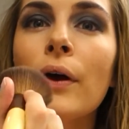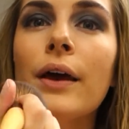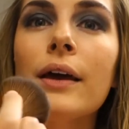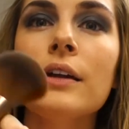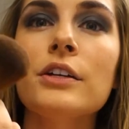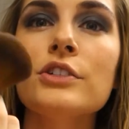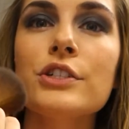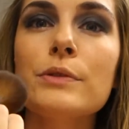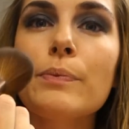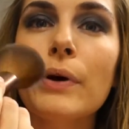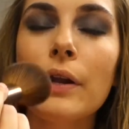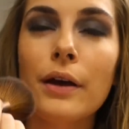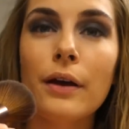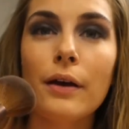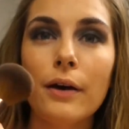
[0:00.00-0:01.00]
And I just
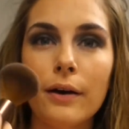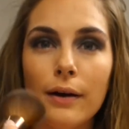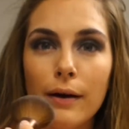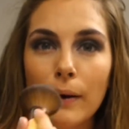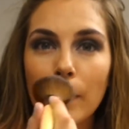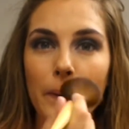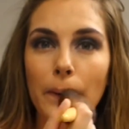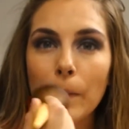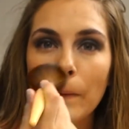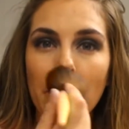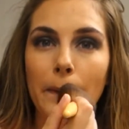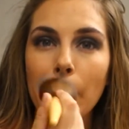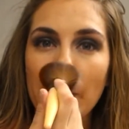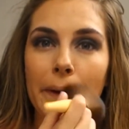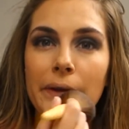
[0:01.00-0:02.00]
put it
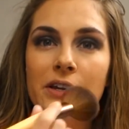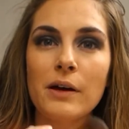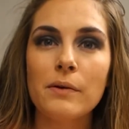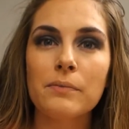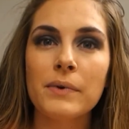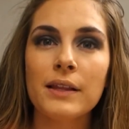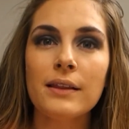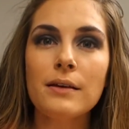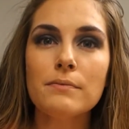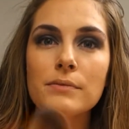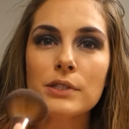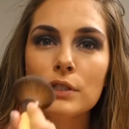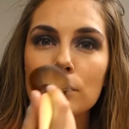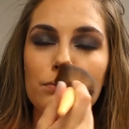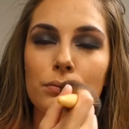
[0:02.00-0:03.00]
on the top of my
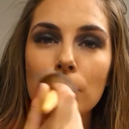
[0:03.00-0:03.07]
lips.